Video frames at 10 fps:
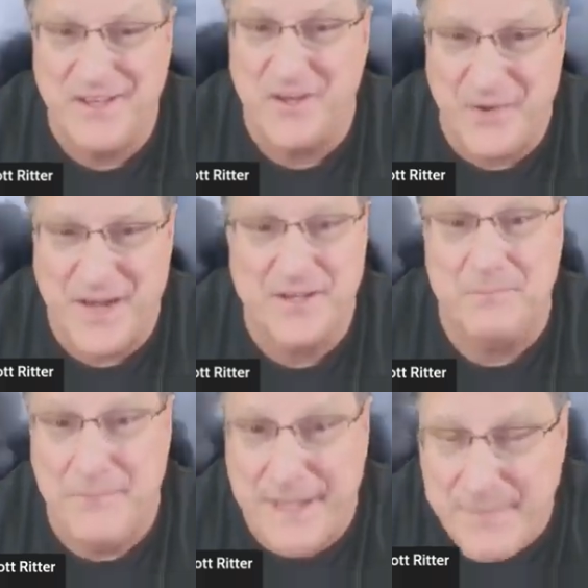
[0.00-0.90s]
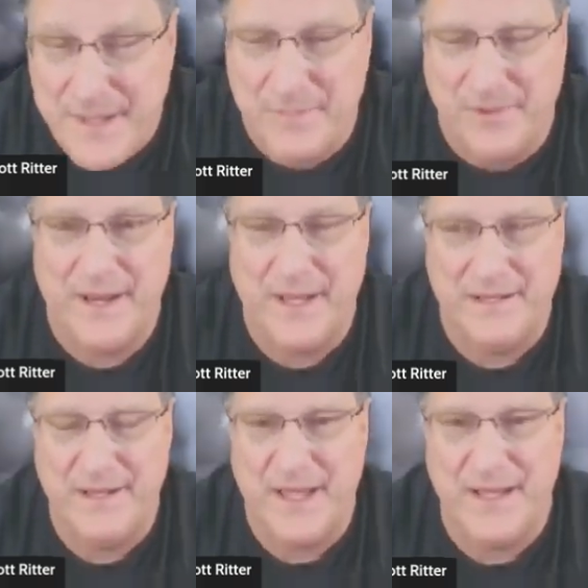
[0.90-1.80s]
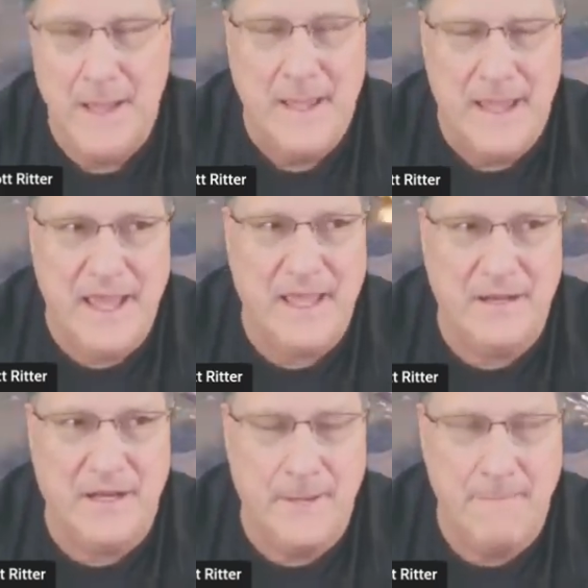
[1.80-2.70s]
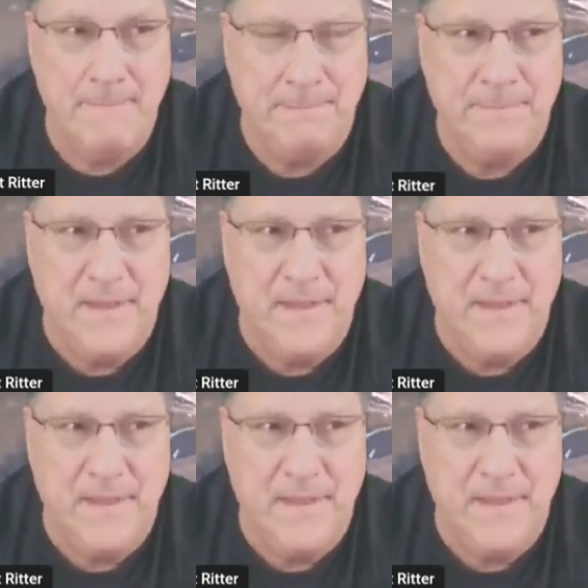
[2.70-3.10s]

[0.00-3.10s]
the direction many people are heading. And